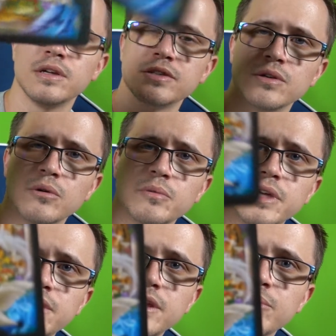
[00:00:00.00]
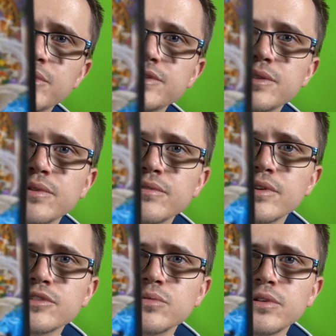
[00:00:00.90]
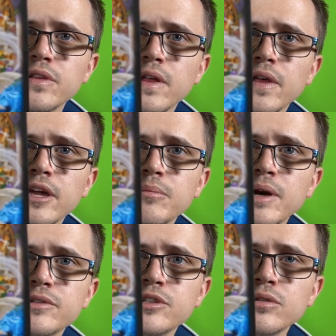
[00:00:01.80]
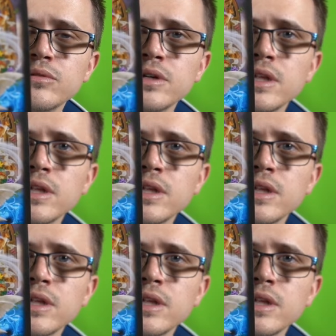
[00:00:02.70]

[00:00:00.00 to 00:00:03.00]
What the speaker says: So when we get the Empress in reverse, what do they like about you?